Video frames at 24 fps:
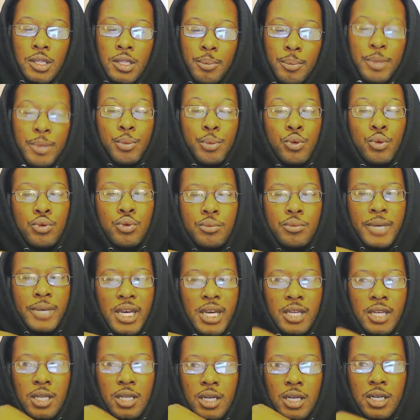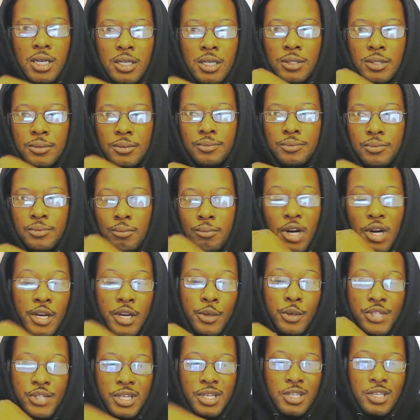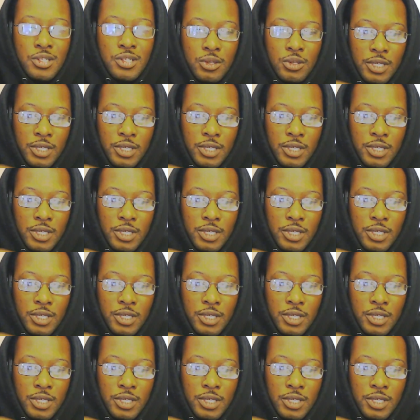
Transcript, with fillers: people who made Mario Tennis